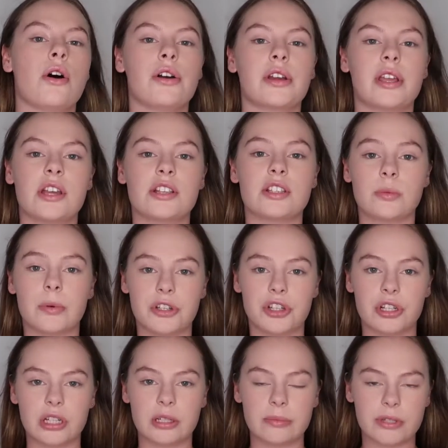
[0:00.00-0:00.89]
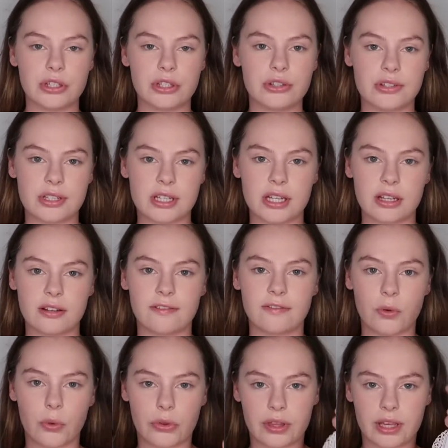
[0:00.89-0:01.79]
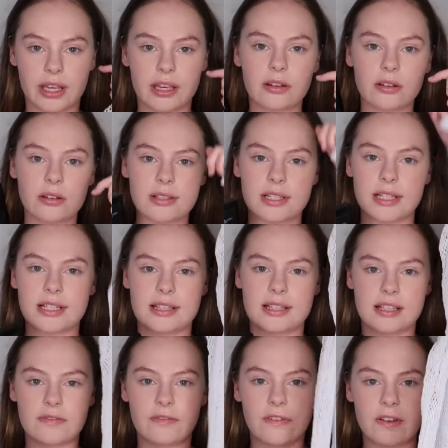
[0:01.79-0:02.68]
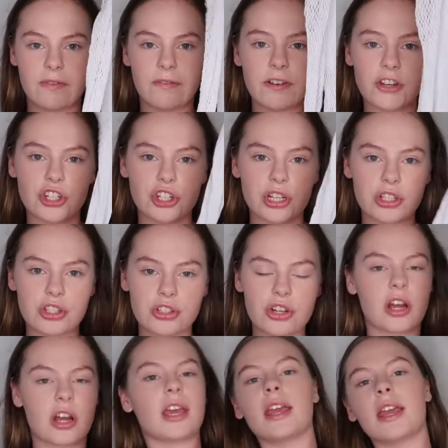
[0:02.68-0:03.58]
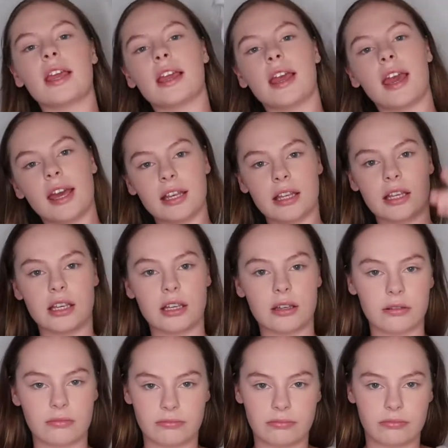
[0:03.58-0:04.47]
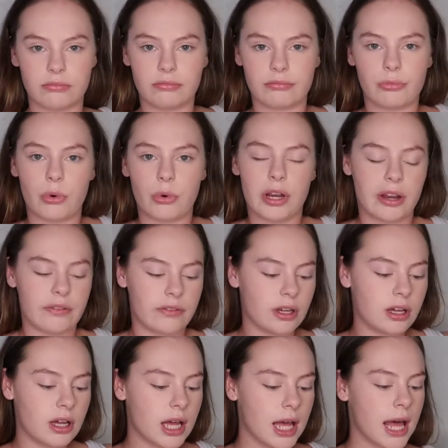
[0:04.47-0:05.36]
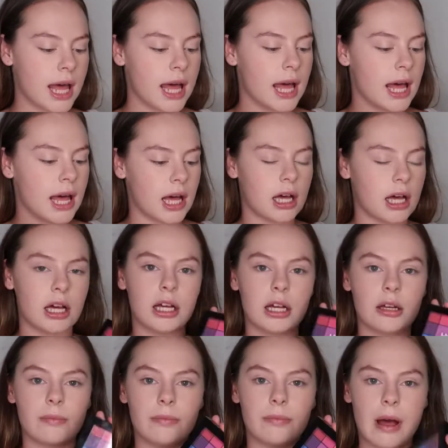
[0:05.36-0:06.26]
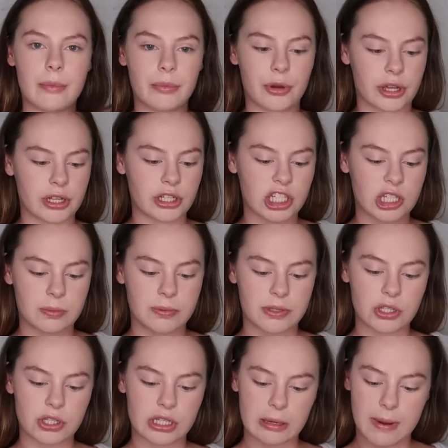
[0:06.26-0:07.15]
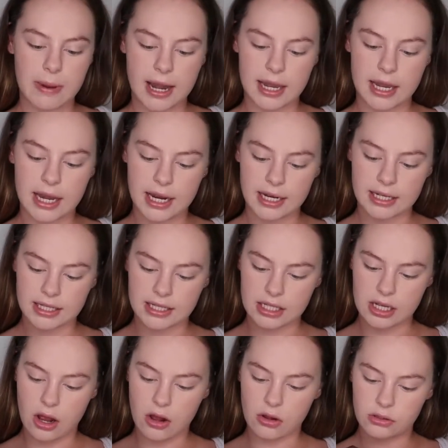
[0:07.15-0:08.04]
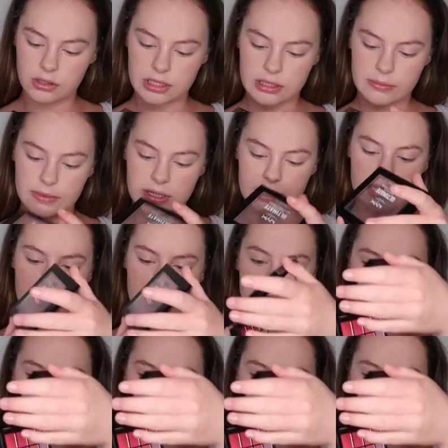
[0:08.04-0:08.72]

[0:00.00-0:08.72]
Okay, so what you're going to be using for the gills is this a fishnet stocking, any whatever. I'm going to be using my NYX Ultimate,